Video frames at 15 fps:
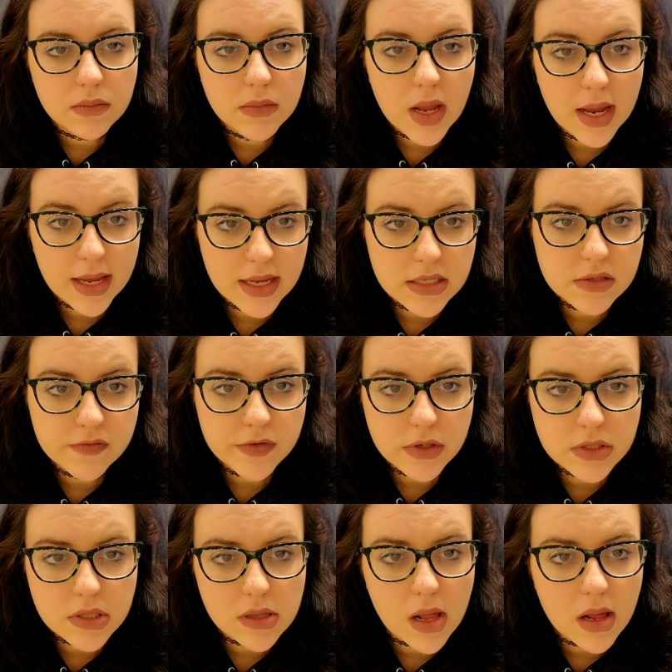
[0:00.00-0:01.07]
I guess, feels
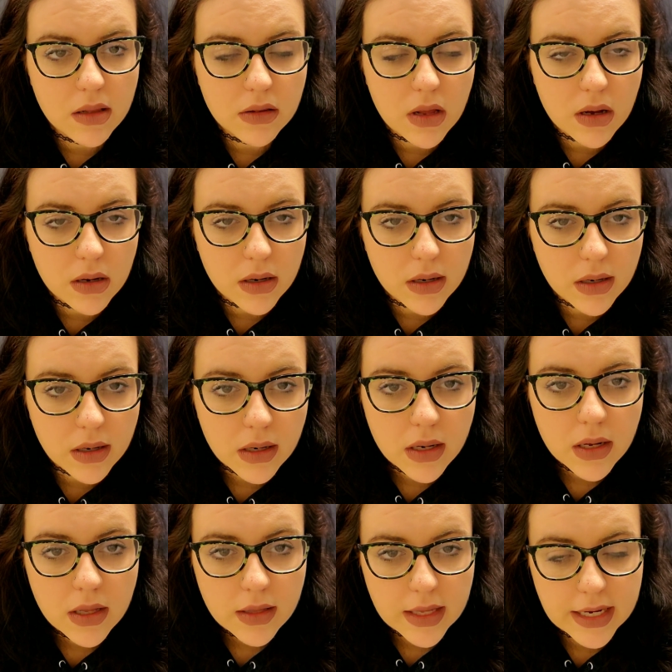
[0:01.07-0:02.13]
a lot longer.
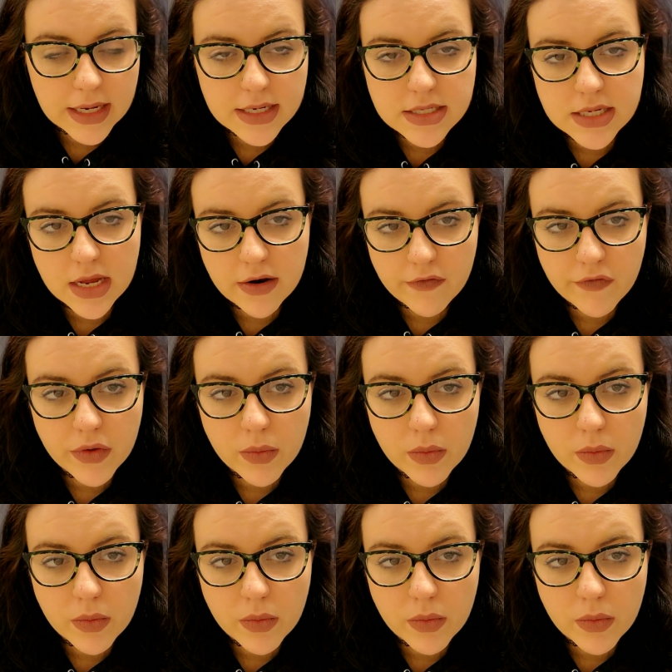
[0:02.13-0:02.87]
Like I said, if you